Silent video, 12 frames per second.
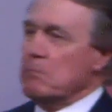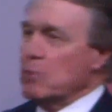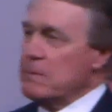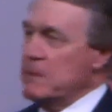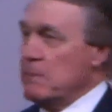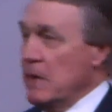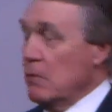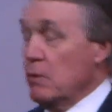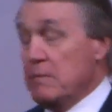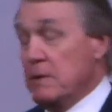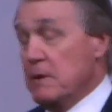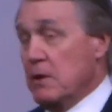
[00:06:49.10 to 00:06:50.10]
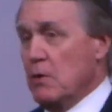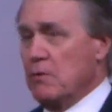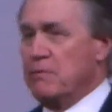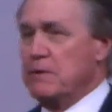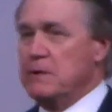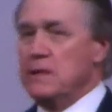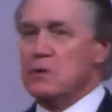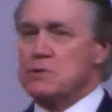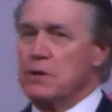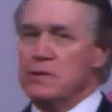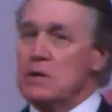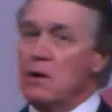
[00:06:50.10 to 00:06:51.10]
We've been married over 50
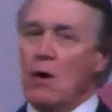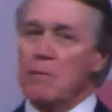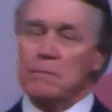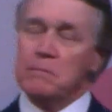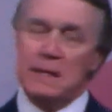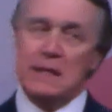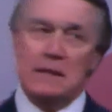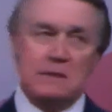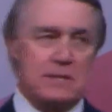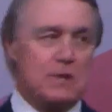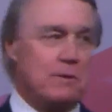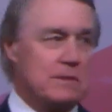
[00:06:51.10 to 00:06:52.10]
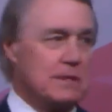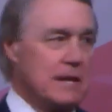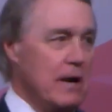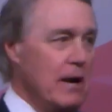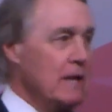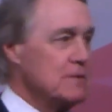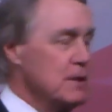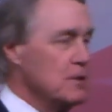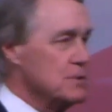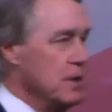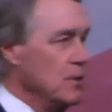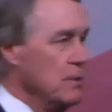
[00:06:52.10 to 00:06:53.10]
years, so there aren't many secrets in our
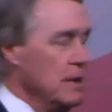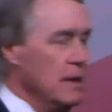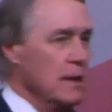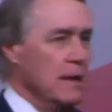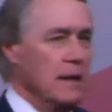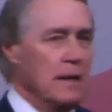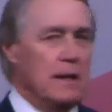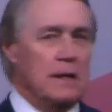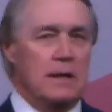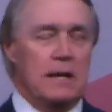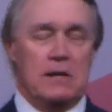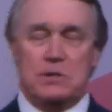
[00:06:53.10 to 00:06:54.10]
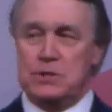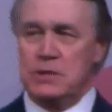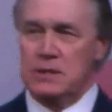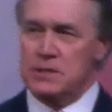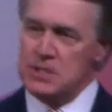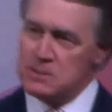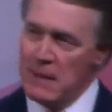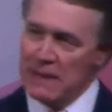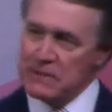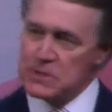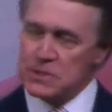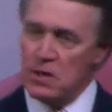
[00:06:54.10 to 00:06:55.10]
household. So, and she's
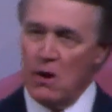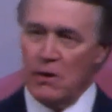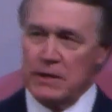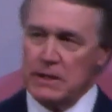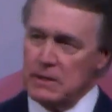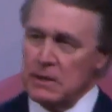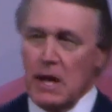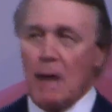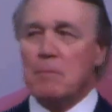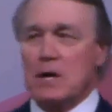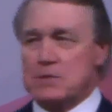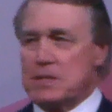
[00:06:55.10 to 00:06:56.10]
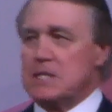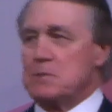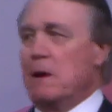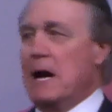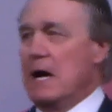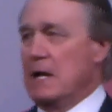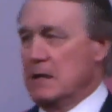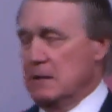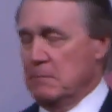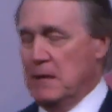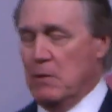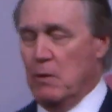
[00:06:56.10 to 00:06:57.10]
about this tall, and not much gets by
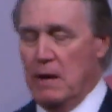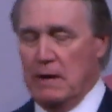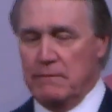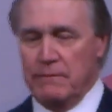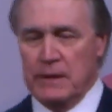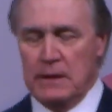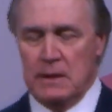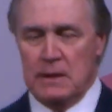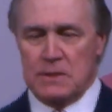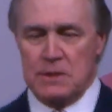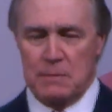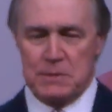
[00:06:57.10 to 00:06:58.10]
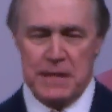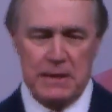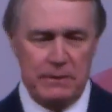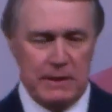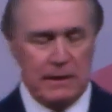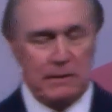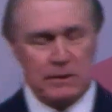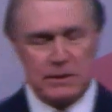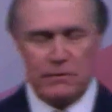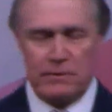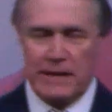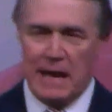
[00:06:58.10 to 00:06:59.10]
my wife. So I'm standing there, and I
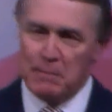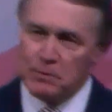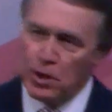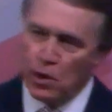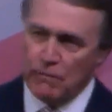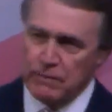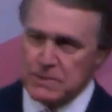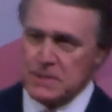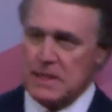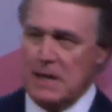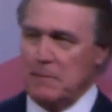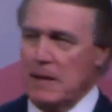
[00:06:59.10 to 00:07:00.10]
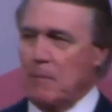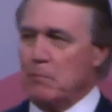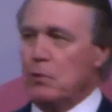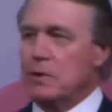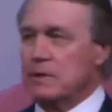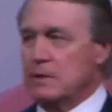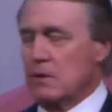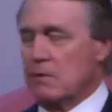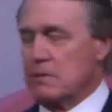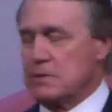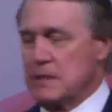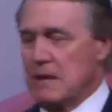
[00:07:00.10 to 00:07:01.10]
look over, and I'm nervous, and I'm really
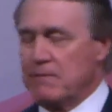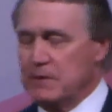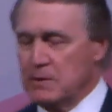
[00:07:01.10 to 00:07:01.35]
nervous, and I